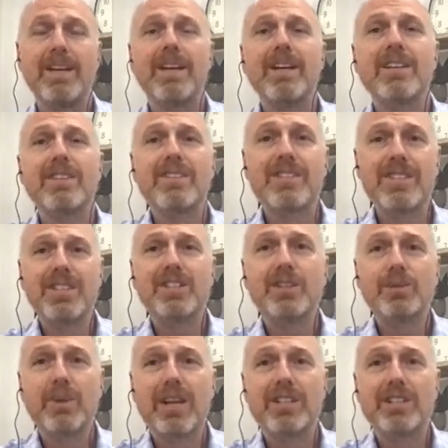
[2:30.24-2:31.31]
The
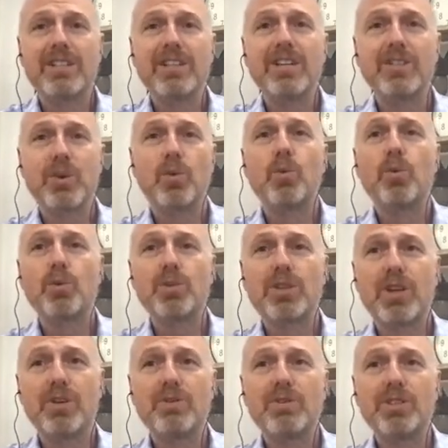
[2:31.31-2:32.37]
situation has
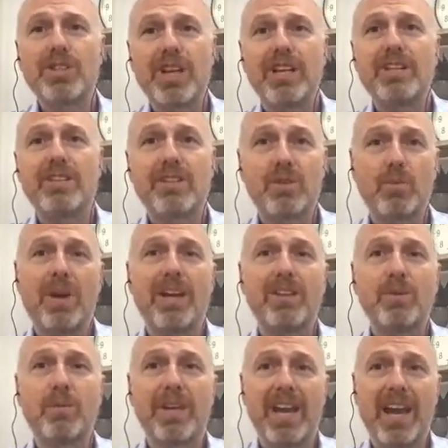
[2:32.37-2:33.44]
also changed the way
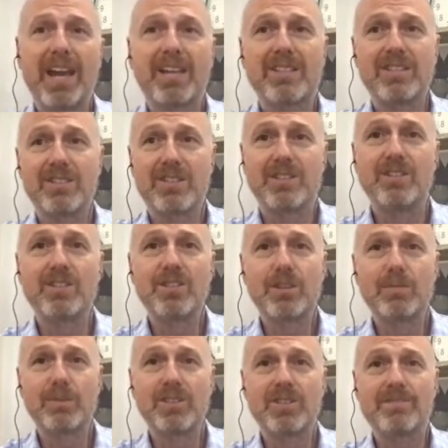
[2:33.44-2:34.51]
that we act as
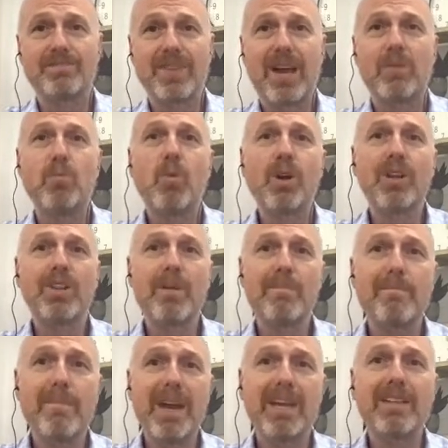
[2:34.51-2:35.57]
consumers. And one of the
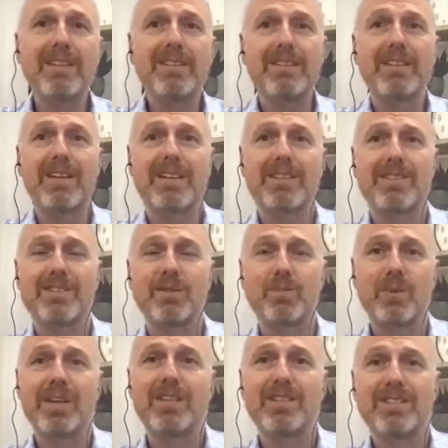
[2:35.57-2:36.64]
main things that
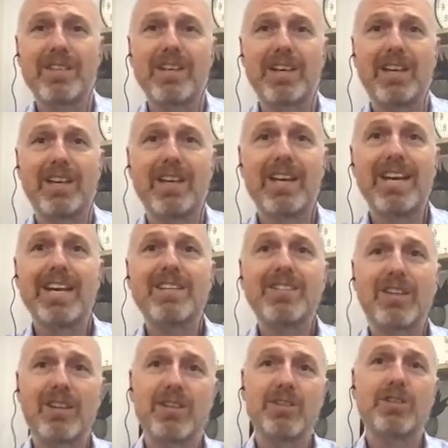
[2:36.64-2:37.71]
we're seeing is
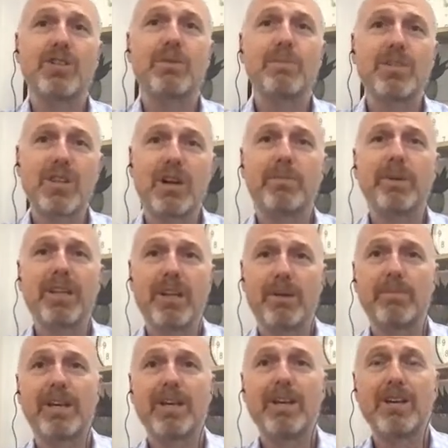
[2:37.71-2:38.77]
that consumers are
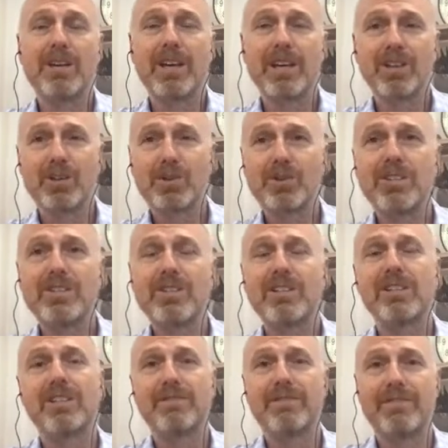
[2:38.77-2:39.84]
becoming
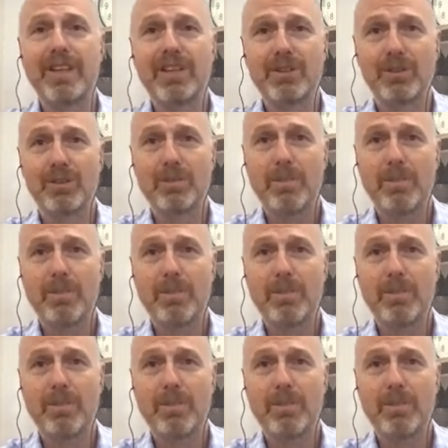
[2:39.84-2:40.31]
increasingly fickle.